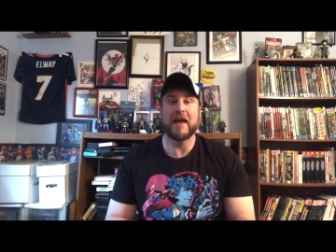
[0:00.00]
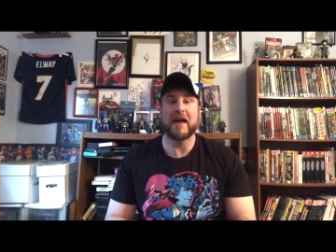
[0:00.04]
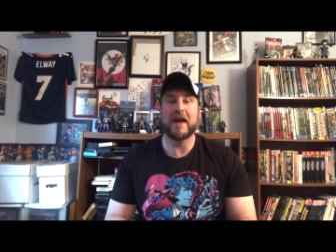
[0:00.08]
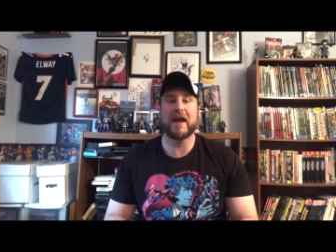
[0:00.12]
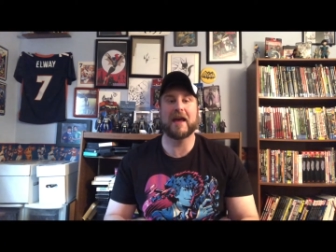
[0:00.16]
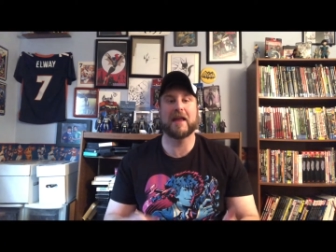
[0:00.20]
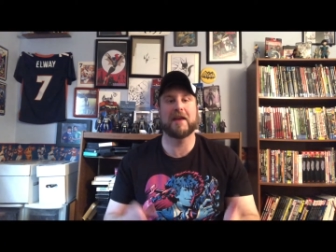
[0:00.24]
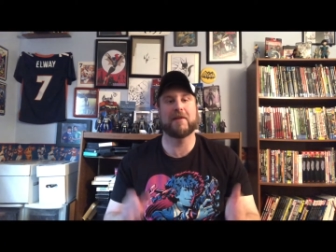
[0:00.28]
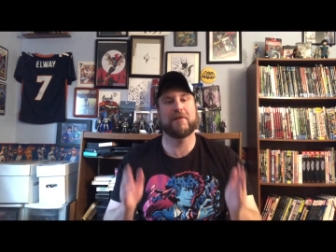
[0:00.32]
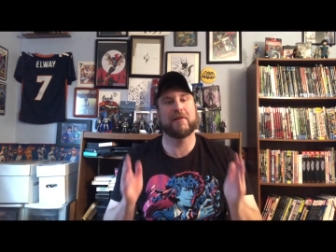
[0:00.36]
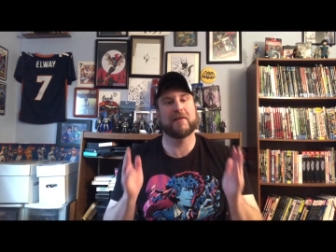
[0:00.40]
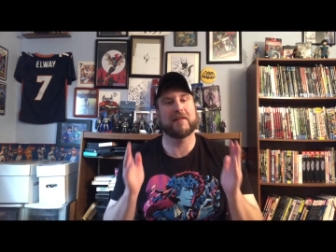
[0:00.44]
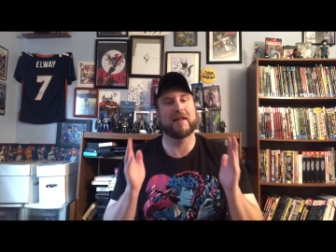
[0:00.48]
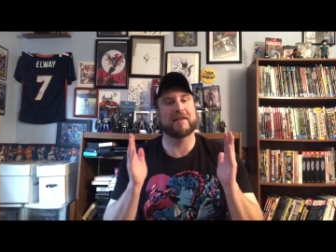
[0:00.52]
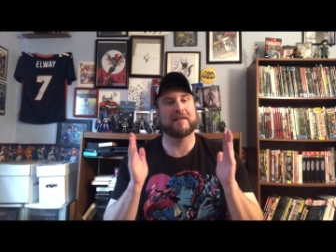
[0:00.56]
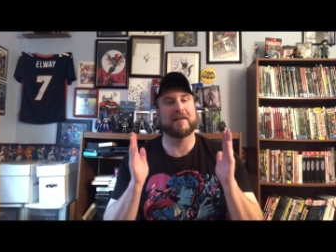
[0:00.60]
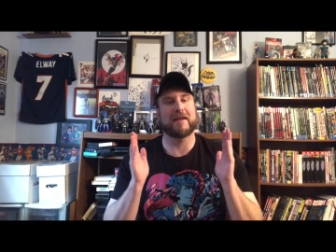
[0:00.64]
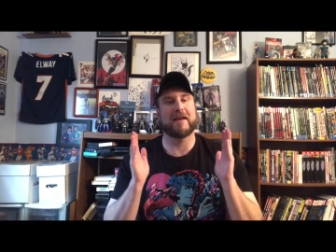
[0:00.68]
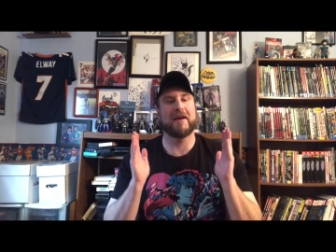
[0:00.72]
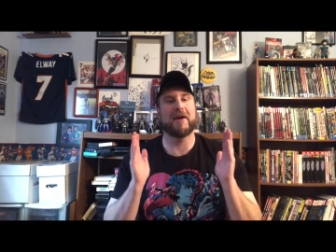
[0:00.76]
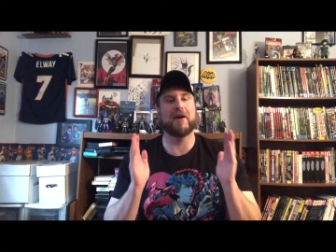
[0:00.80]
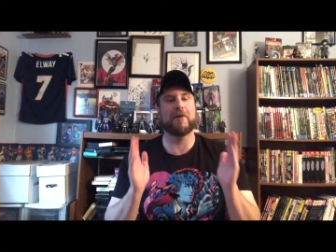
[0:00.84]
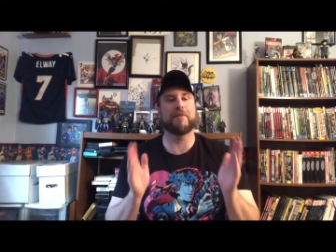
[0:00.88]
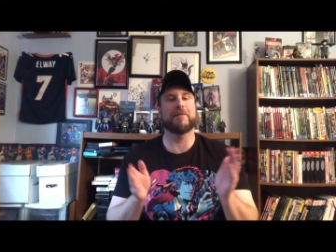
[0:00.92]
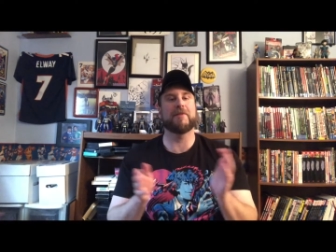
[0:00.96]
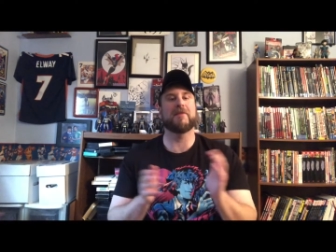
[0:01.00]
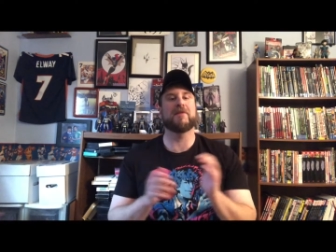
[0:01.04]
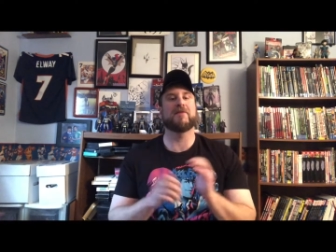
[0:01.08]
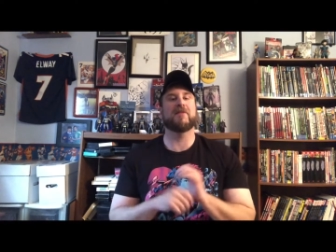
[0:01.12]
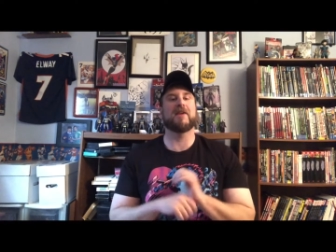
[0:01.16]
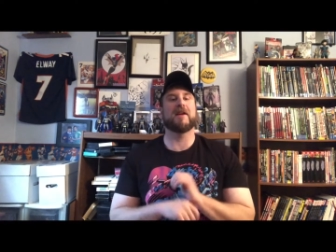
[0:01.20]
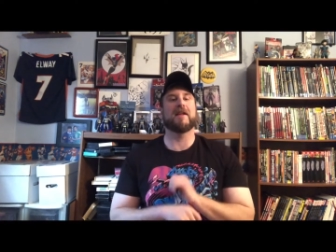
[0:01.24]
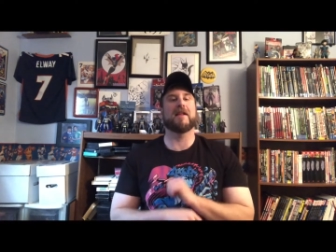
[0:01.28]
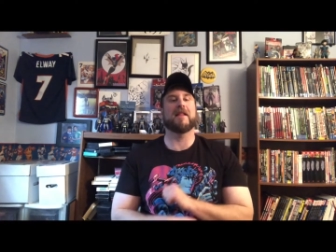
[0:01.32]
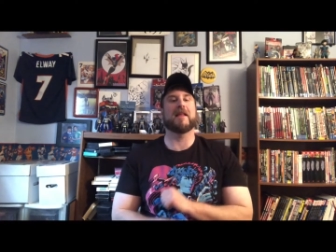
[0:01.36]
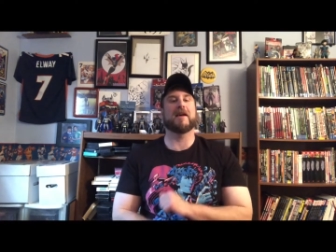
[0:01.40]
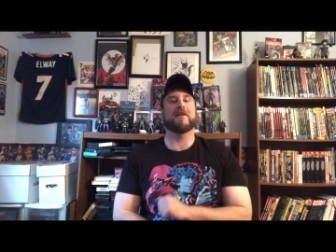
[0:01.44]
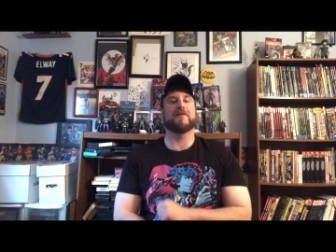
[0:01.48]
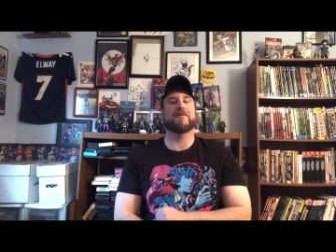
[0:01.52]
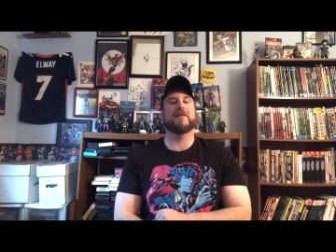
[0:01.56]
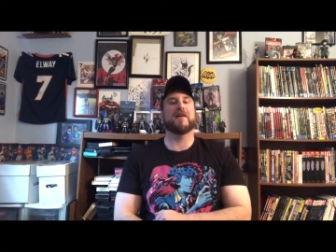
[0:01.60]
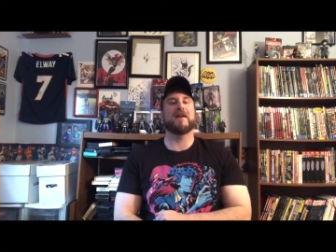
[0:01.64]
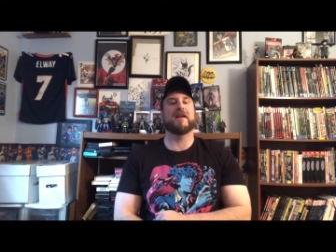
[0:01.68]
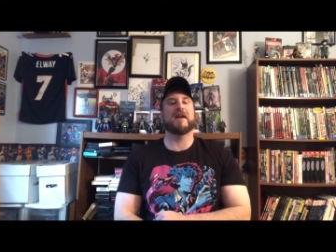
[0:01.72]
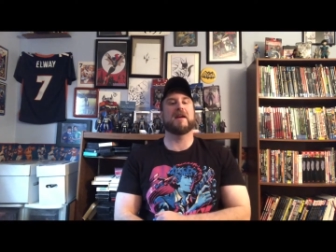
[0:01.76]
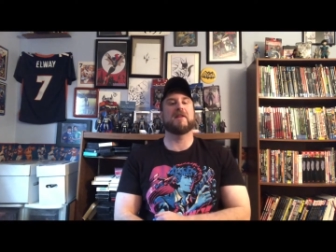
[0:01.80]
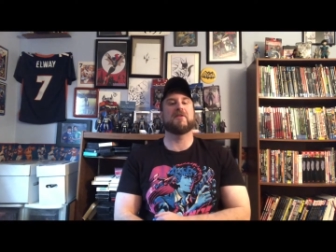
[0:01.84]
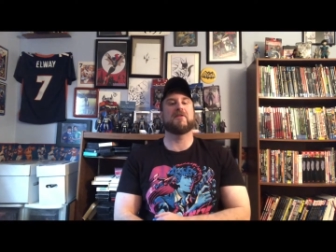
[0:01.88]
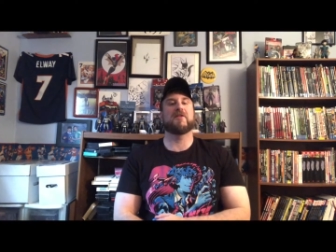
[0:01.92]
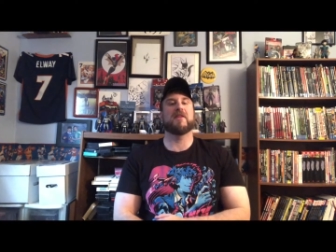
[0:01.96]
and if you'd like to help this channel out
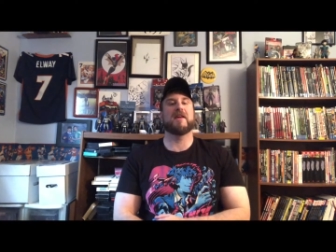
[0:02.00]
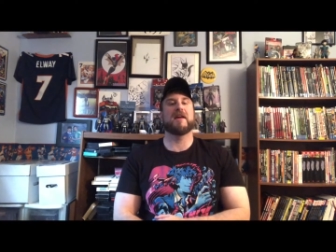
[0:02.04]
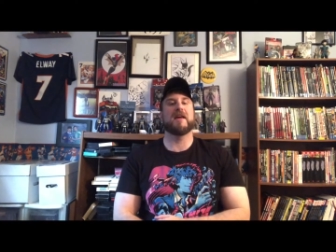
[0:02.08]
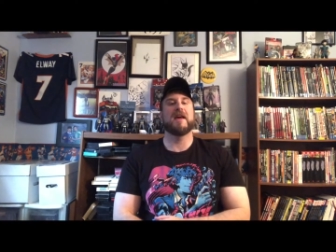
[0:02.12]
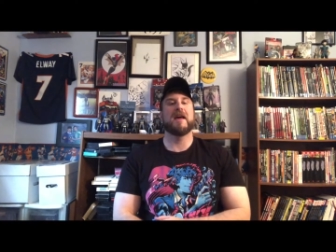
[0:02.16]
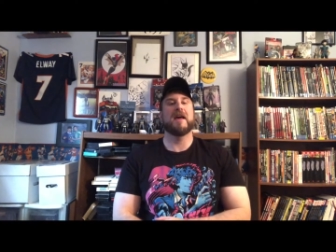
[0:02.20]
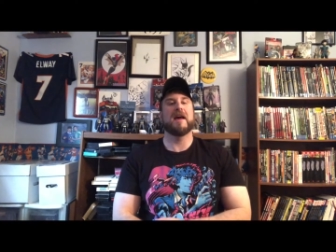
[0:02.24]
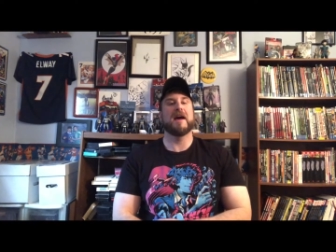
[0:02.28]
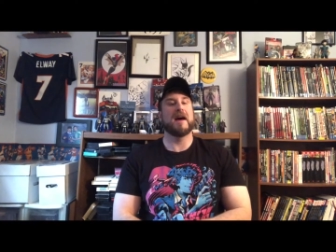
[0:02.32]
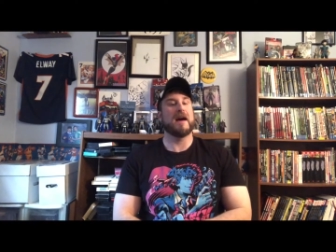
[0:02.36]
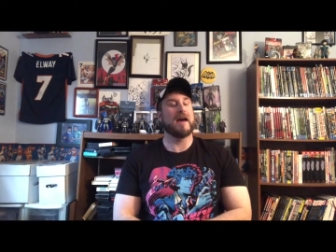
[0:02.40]
financially,